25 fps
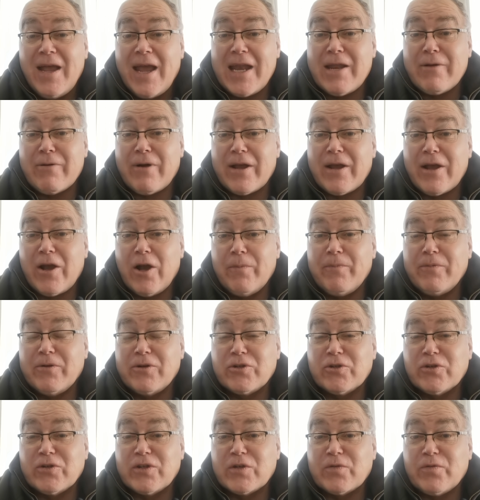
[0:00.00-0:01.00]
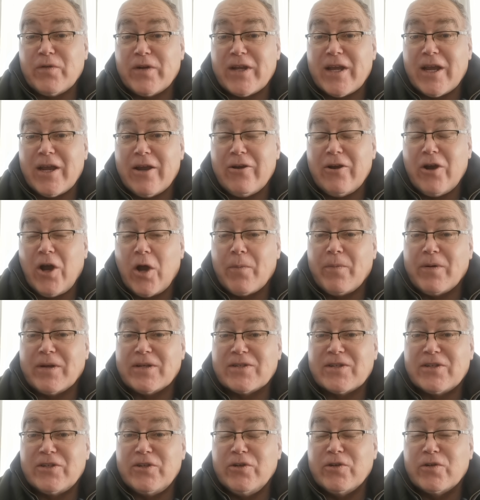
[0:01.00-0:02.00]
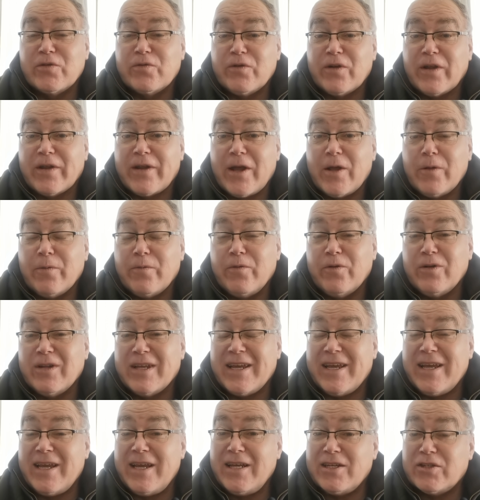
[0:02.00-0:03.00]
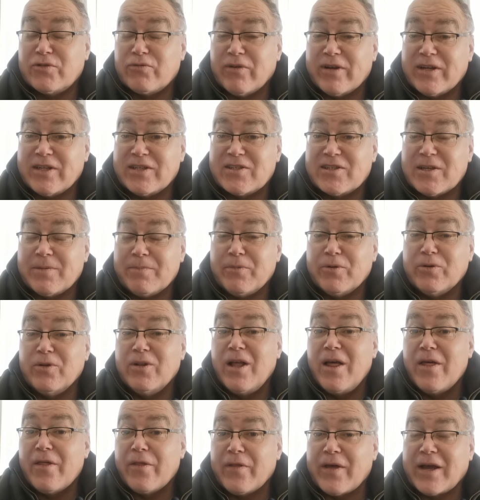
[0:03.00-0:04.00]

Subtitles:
Anyway, hope you enjoyed this video. Hope it's useful and helpful. It is really simple.